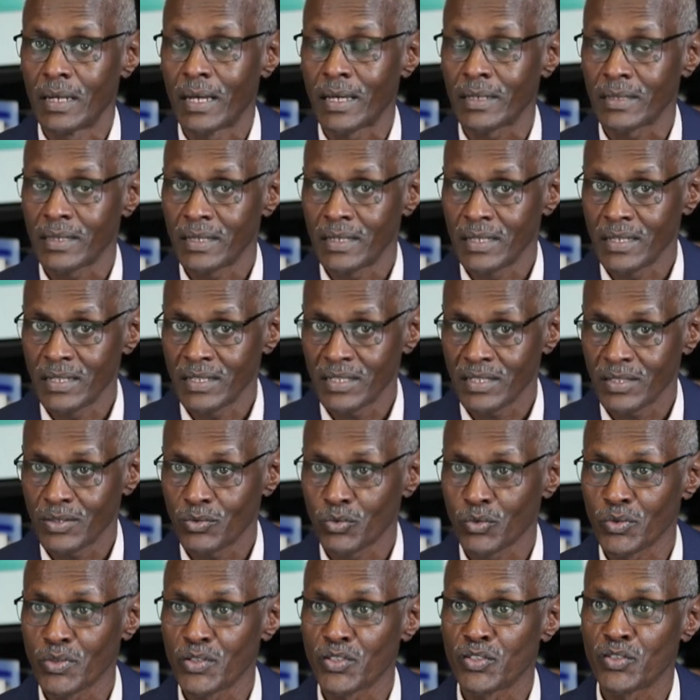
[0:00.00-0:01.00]
at least
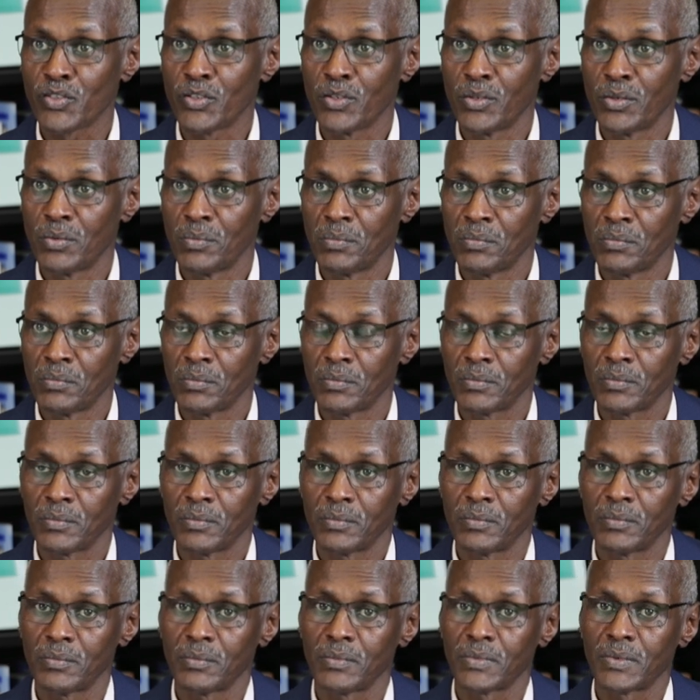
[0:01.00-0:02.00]
to resume
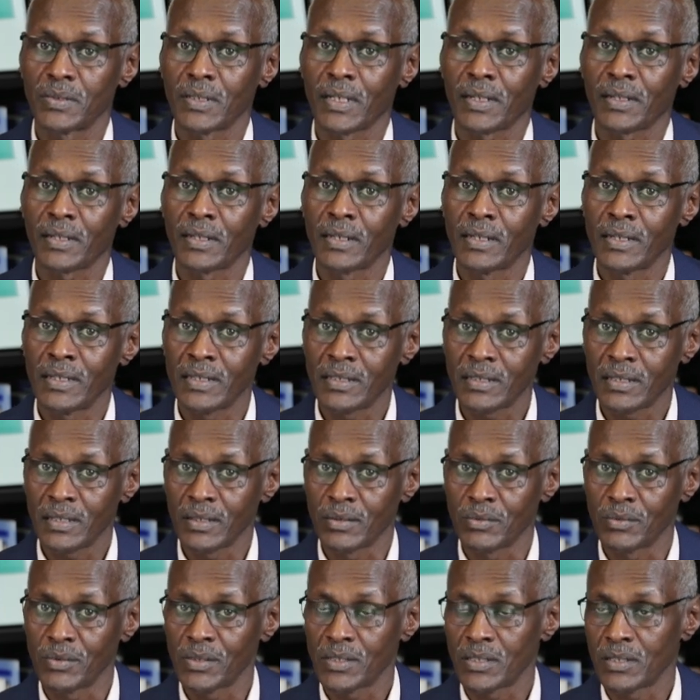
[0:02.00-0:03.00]
the
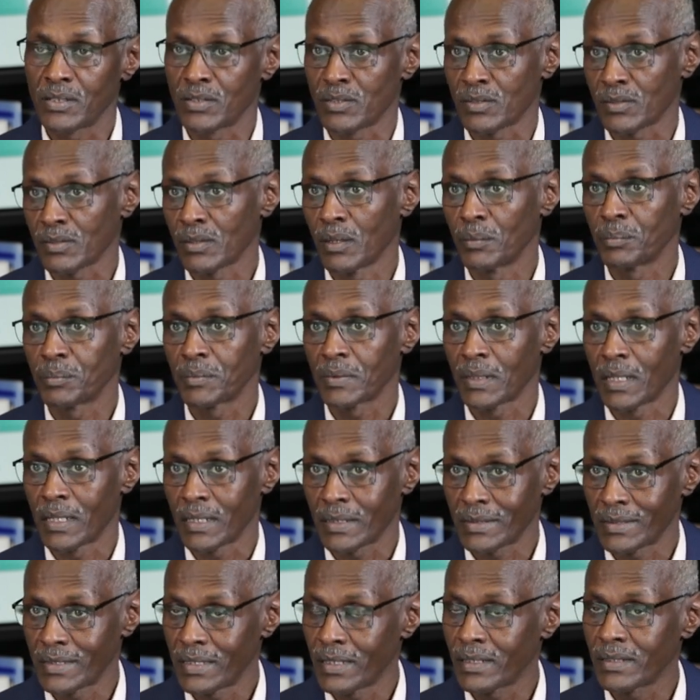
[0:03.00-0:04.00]
relation which stopped
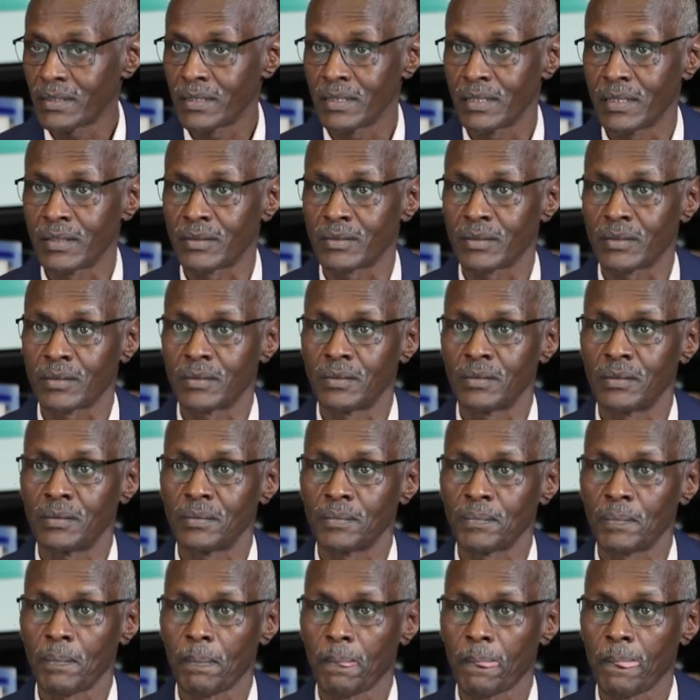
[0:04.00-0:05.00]
like 30 years
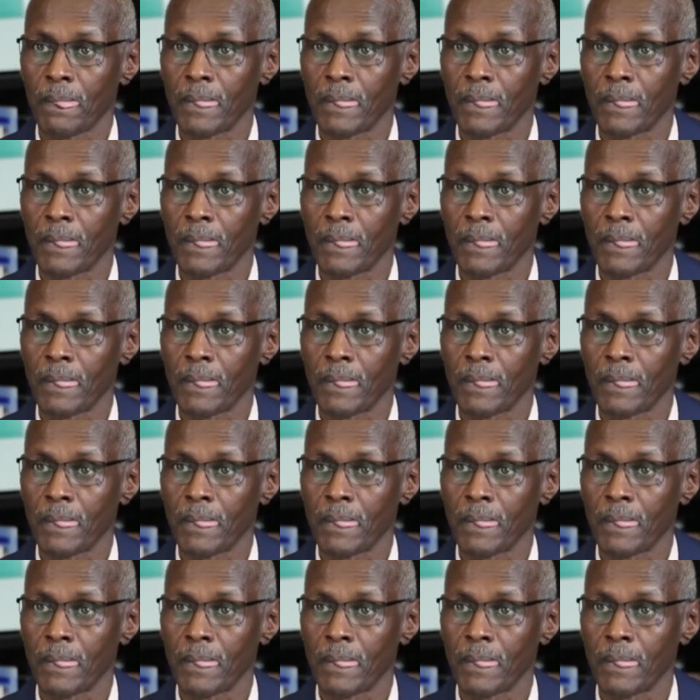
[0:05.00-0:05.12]
ago.